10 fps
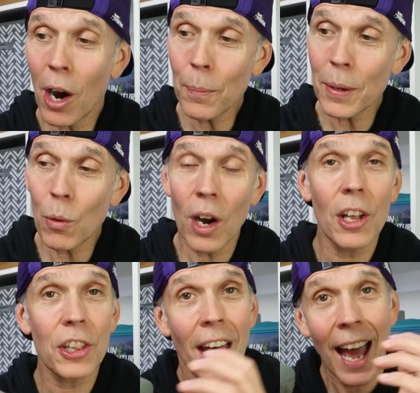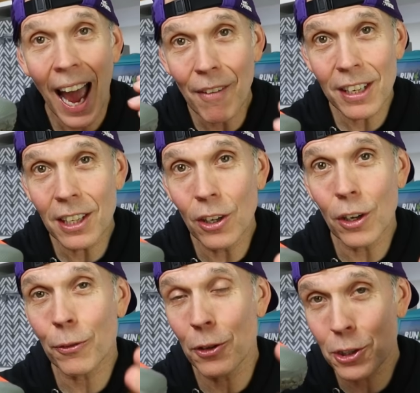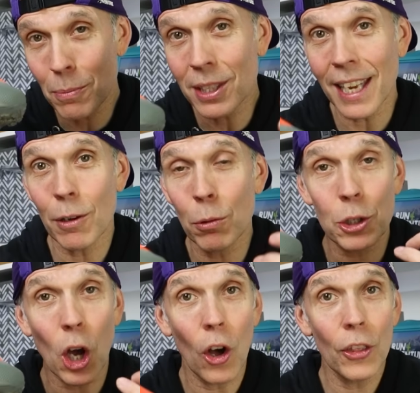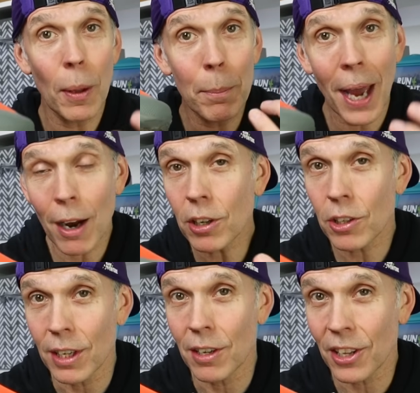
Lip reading: might be worth having a look for some deals on the Peregrine